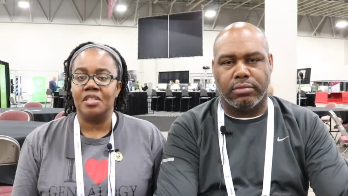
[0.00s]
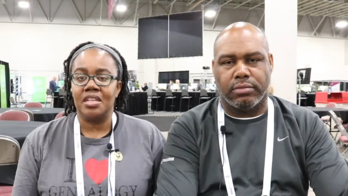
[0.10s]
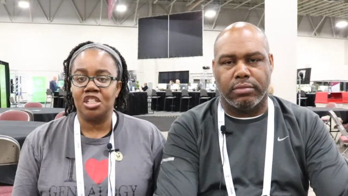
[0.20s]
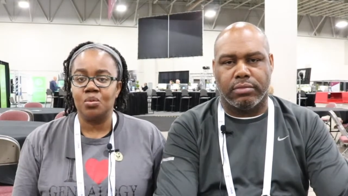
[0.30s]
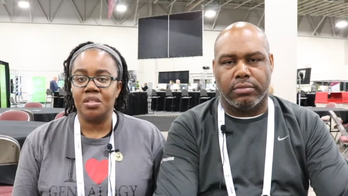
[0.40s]

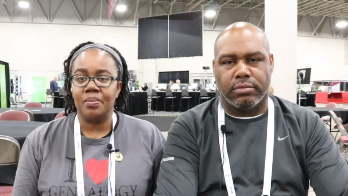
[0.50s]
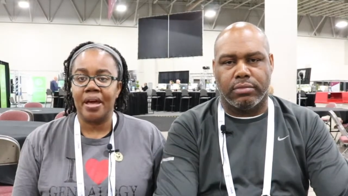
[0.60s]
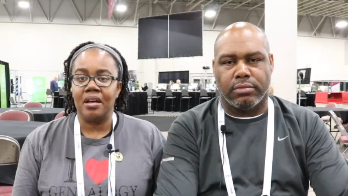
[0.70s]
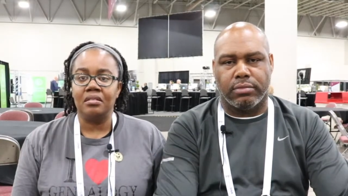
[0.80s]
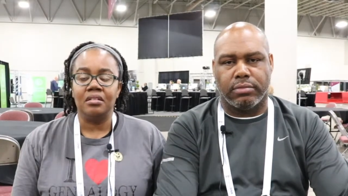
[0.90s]
Speaker 1: session was
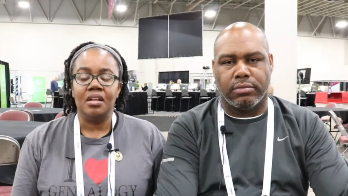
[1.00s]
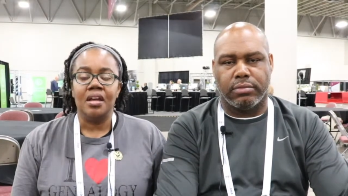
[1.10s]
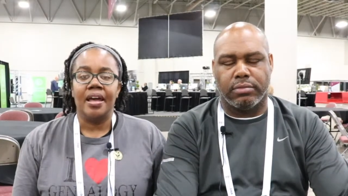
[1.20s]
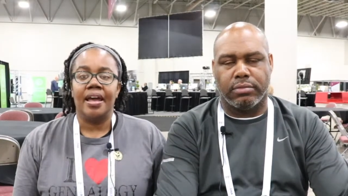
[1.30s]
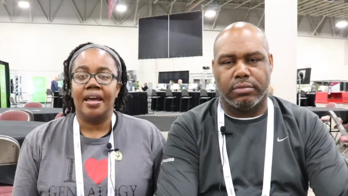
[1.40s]
about.
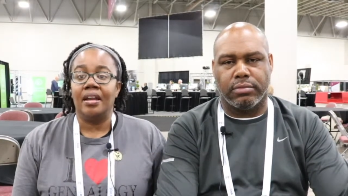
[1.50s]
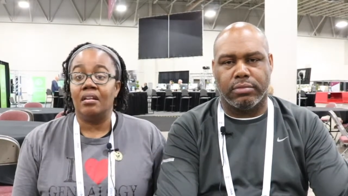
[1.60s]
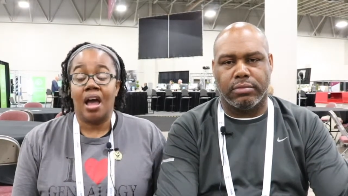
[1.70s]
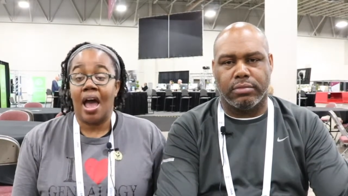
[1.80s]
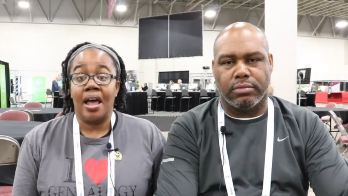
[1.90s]

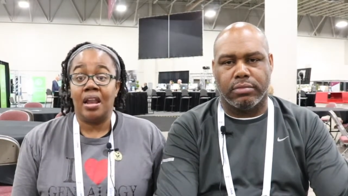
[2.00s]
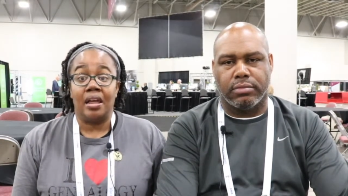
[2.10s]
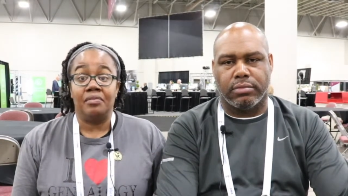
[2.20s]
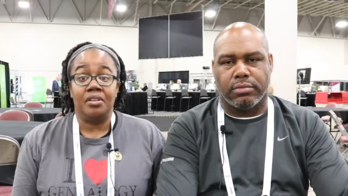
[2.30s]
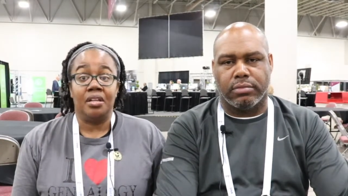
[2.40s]
And I
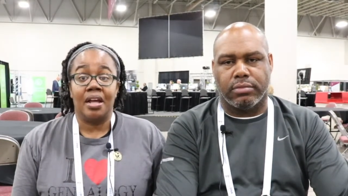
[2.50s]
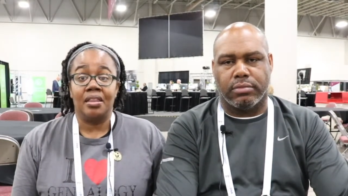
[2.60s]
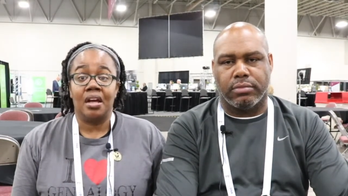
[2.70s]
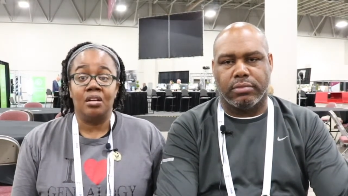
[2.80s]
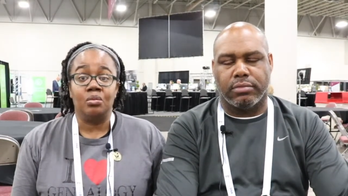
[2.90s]
loved it. I
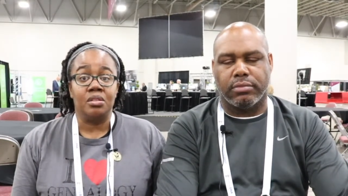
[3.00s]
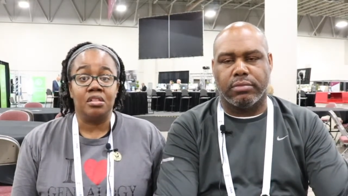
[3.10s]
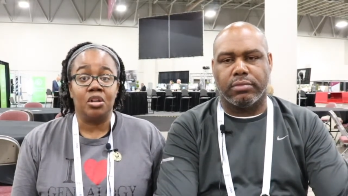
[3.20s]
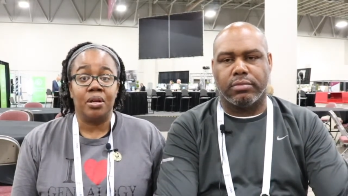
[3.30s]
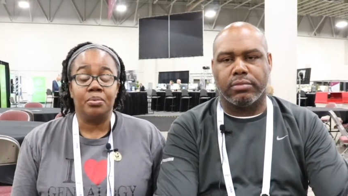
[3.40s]
thought it was
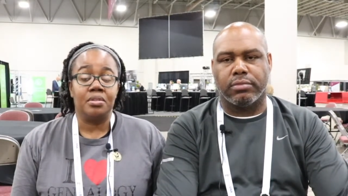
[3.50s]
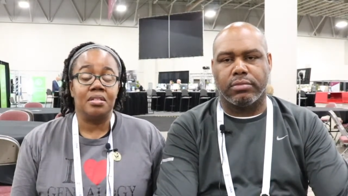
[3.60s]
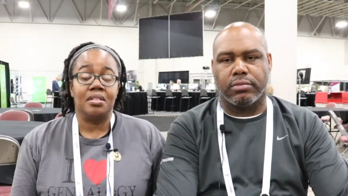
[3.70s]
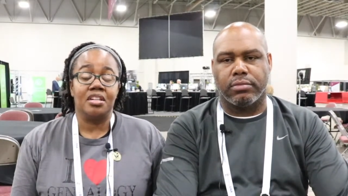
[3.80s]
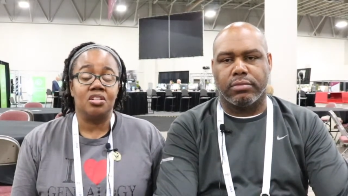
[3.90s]
a great
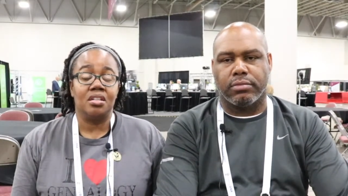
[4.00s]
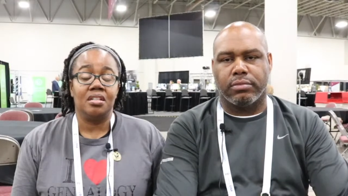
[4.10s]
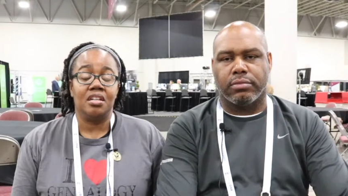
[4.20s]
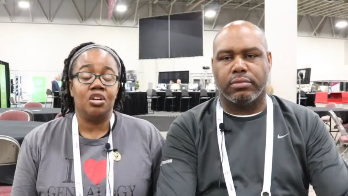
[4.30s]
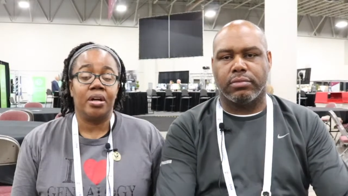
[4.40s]
presentation. He
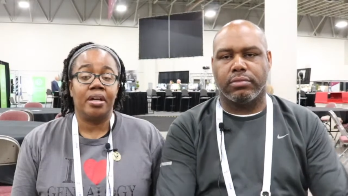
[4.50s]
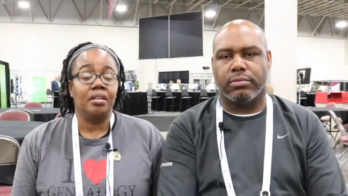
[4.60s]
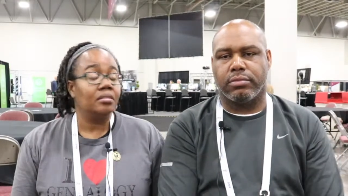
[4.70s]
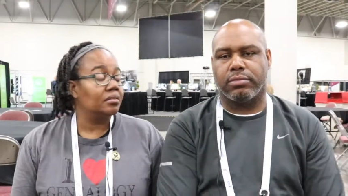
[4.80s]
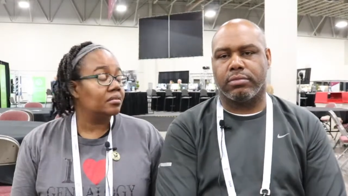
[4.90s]
did great.
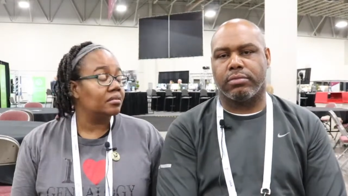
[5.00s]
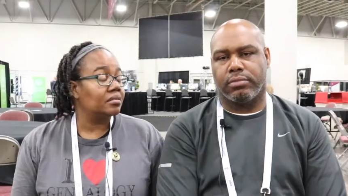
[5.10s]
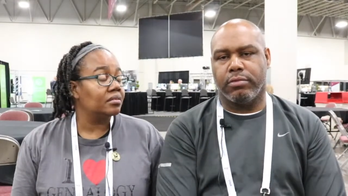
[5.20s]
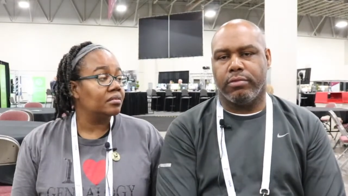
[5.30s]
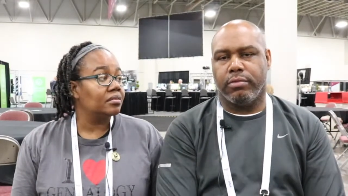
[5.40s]

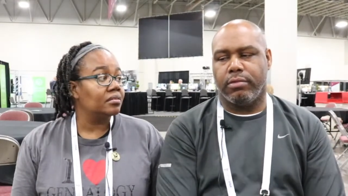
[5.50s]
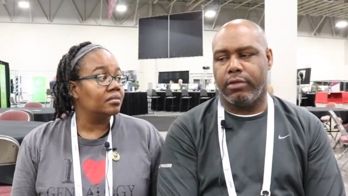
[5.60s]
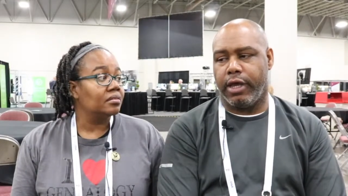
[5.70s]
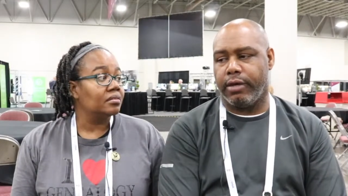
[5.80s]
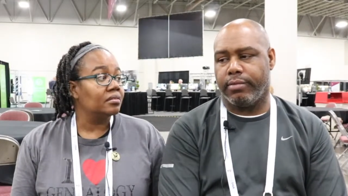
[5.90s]

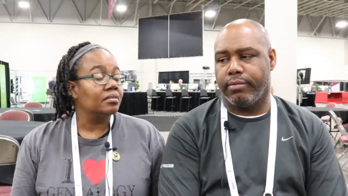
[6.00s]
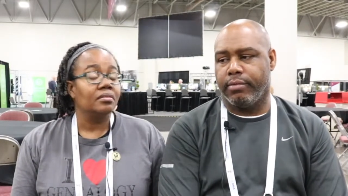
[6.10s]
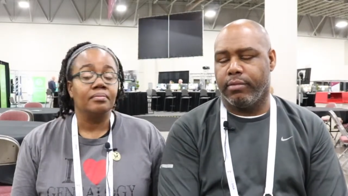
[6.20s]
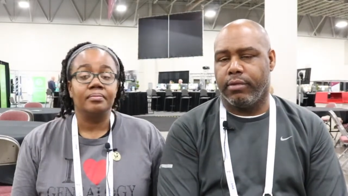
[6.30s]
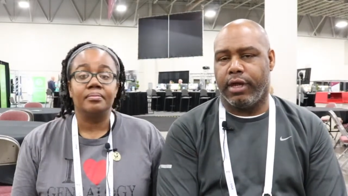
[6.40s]
Speaker 2: Yeah,
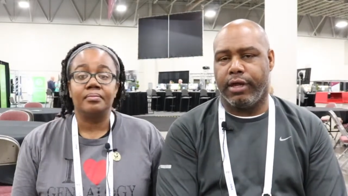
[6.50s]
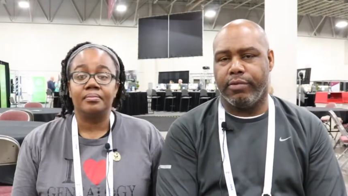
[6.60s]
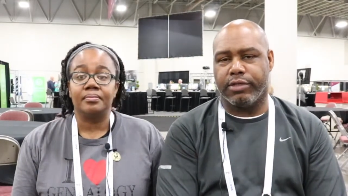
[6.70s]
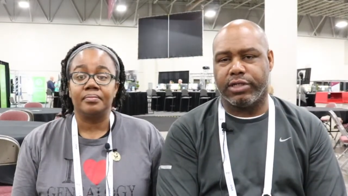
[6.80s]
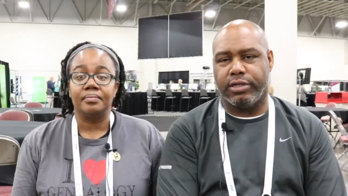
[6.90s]
yeah, it
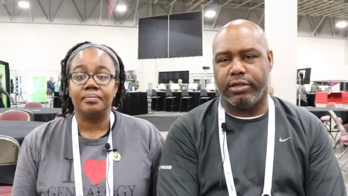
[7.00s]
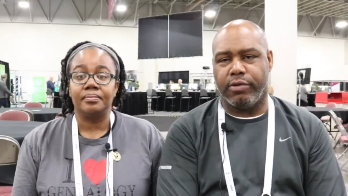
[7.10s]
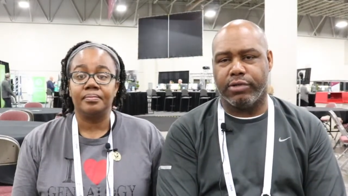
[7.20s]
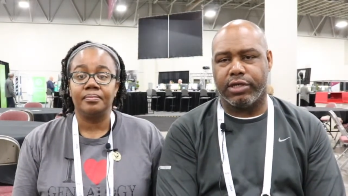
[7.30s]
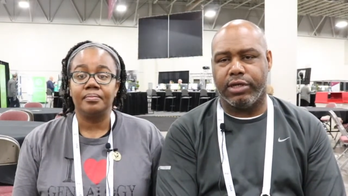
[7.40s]
was it
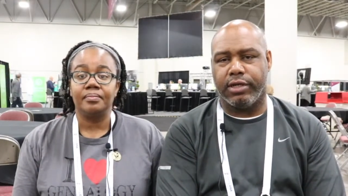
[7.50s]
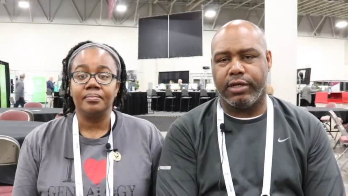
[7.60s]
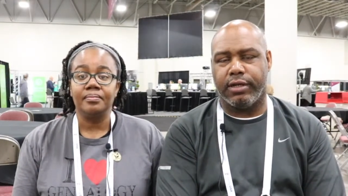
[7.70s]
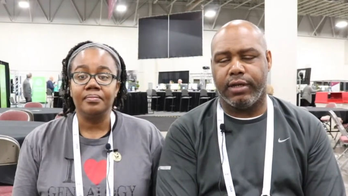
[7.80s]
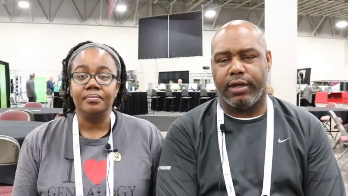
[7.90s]
was
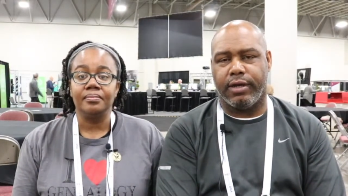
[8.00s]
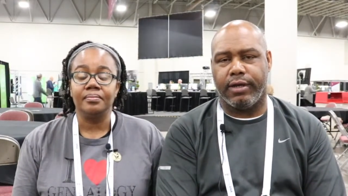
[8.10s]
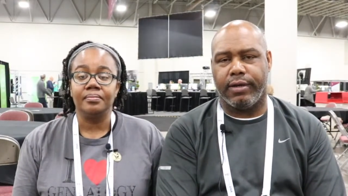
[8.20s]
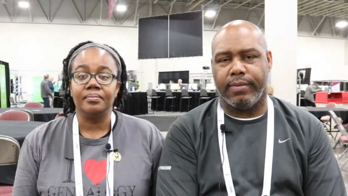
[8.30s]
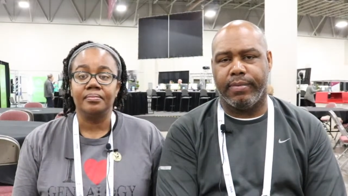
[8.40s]
good.
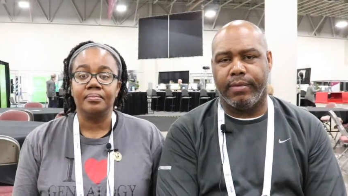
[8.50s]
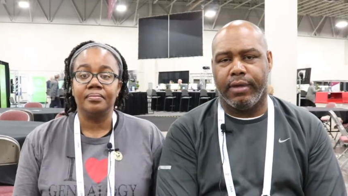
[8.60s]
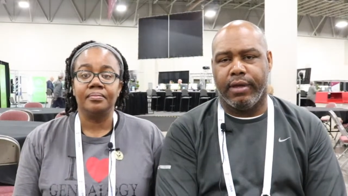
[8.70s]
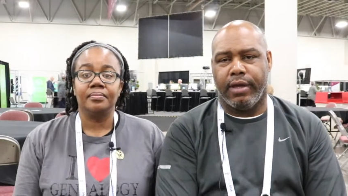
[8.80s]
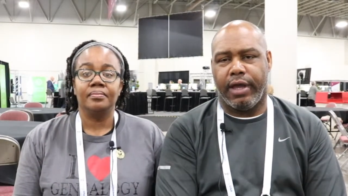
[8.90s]
Um,
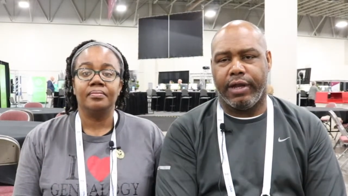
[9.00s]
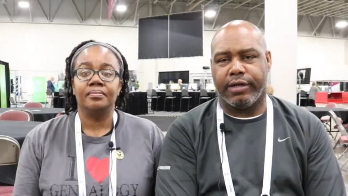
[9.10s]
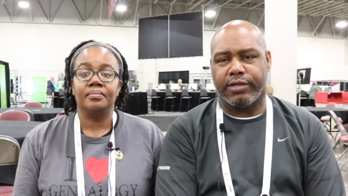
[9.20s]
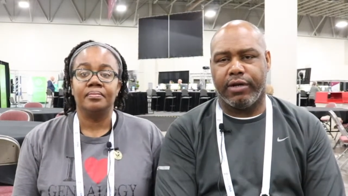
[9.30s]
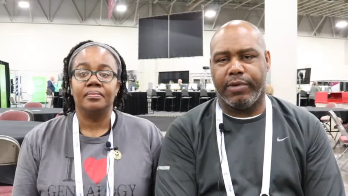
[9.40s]
and
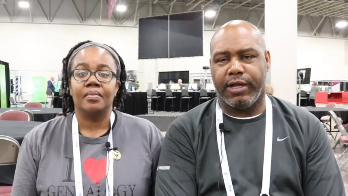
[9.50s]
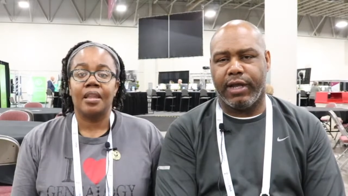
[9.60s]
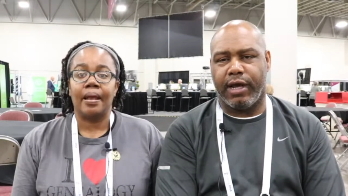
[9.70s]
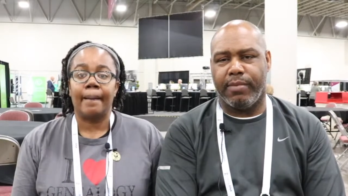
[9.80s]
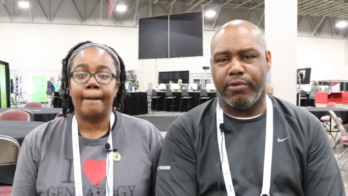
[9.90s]
there's going to be a
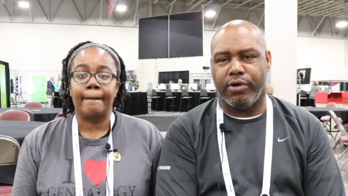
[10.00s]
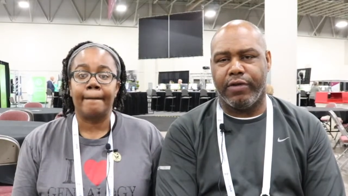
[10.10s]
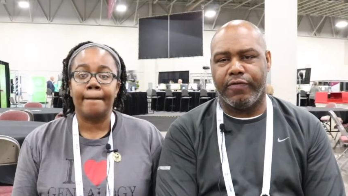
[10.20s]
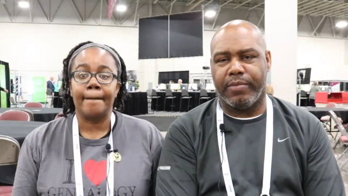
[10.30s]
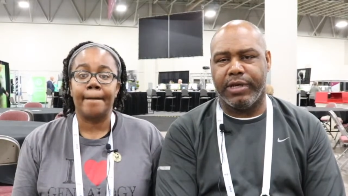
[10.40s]
lot more
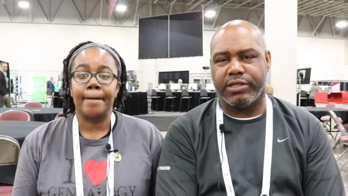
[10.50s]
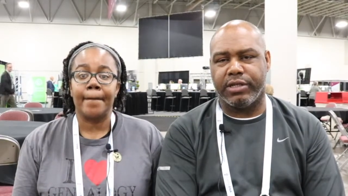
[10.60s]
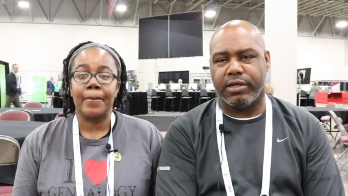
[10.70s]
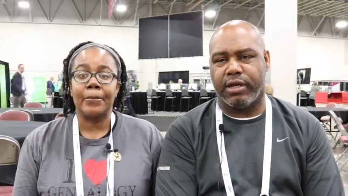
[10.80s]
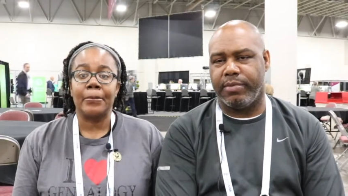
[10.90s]

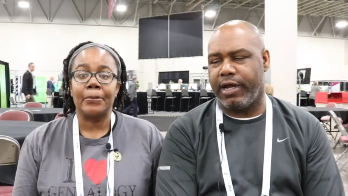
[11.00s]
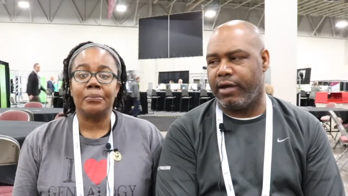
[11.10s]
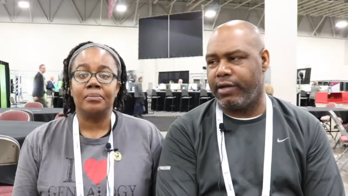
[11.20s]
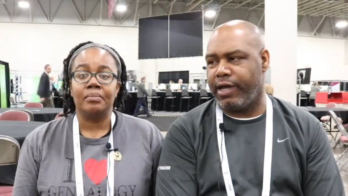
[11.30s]
information coming out